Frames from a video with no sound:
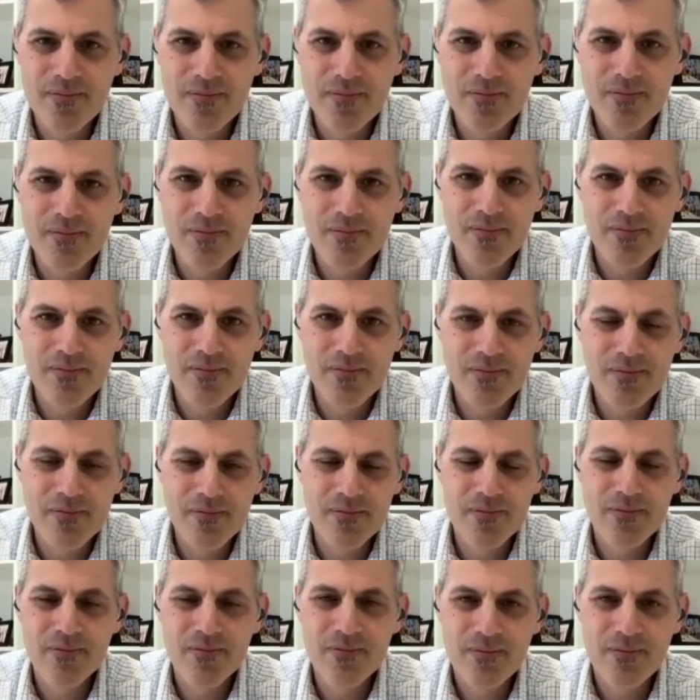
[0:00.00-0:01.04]

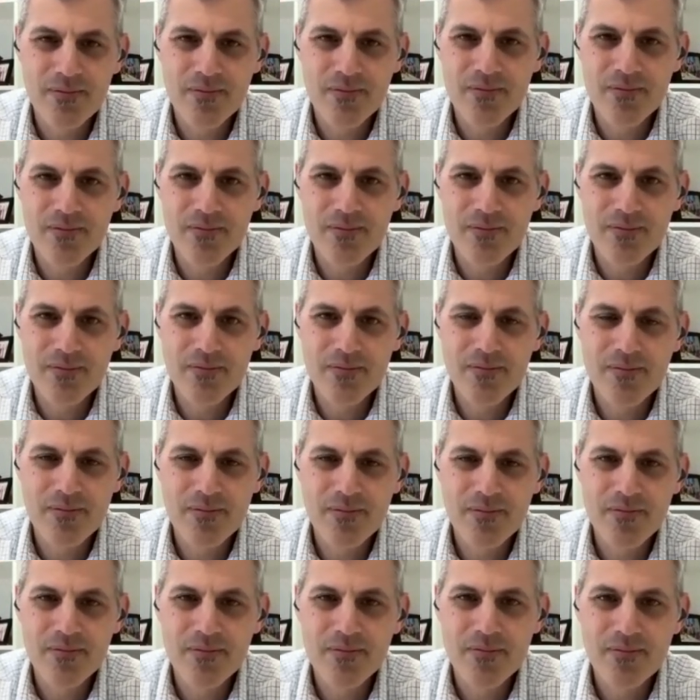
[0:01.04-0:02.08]

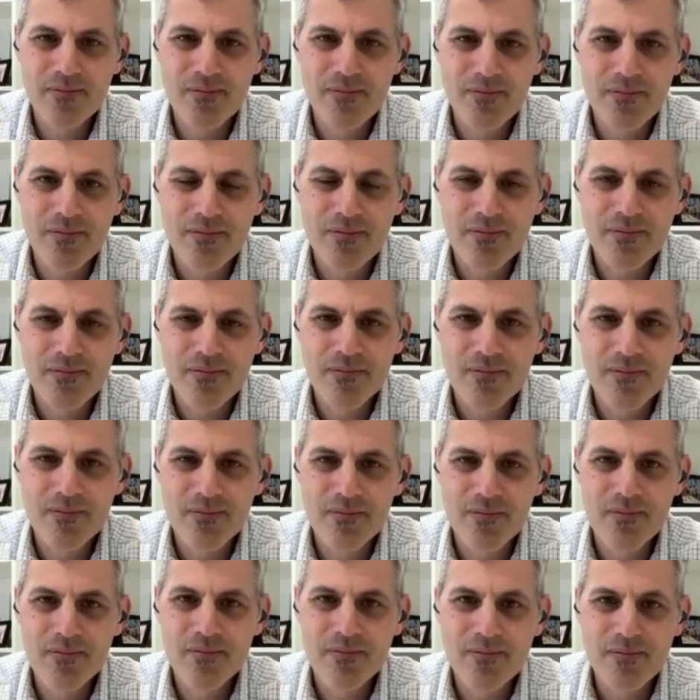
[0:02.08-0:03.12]

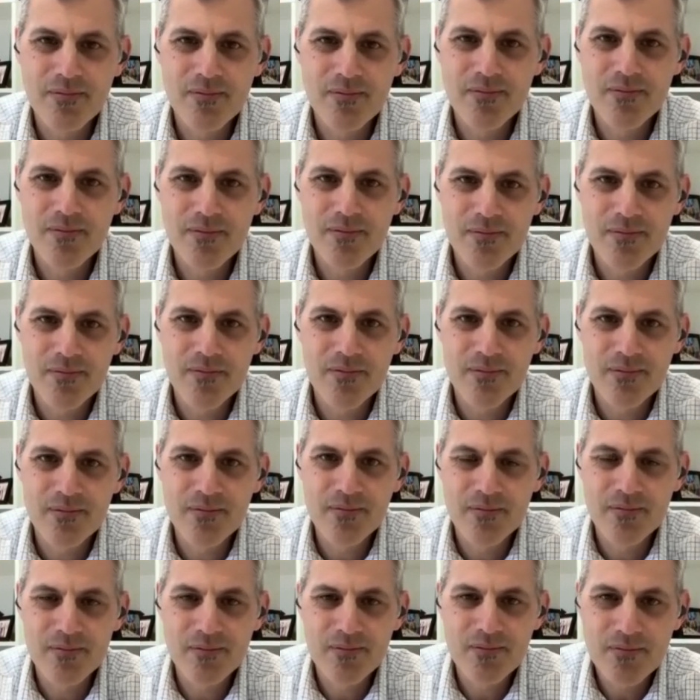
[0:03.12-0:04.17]

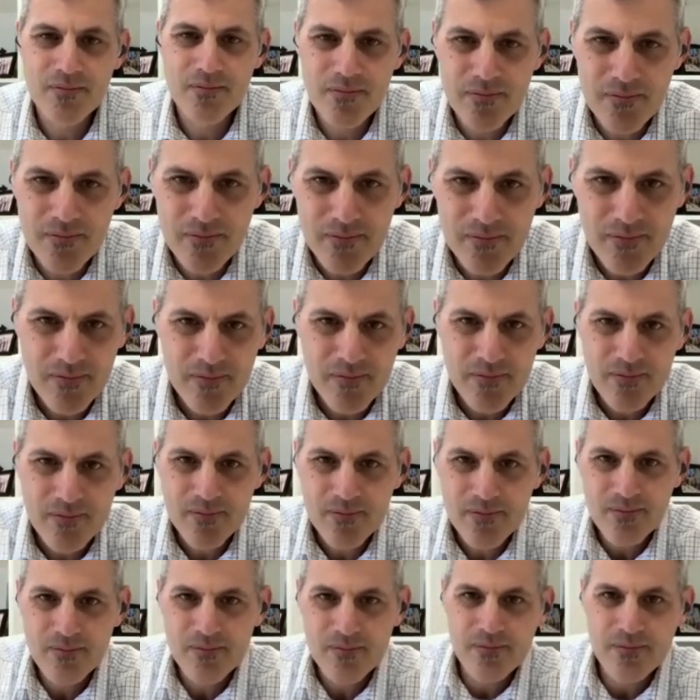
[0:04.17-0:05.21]

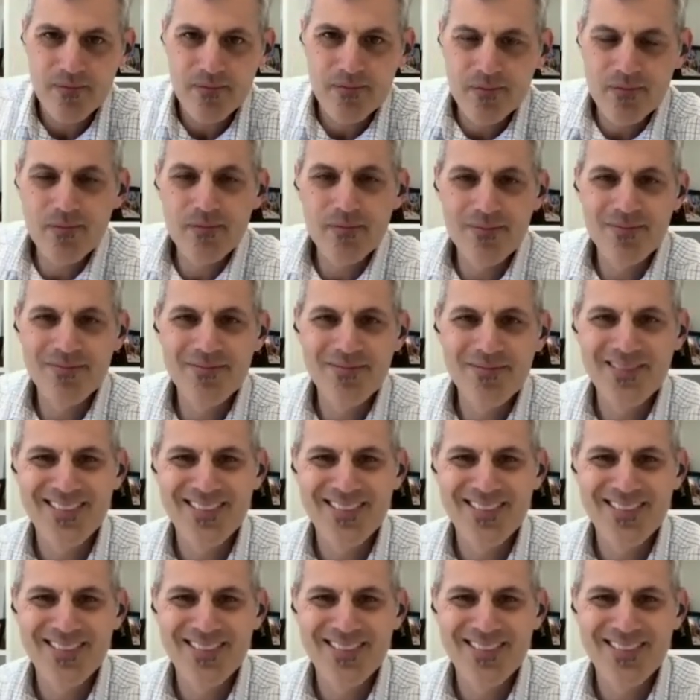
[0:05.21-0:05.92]
No words are spoken by the person on screen.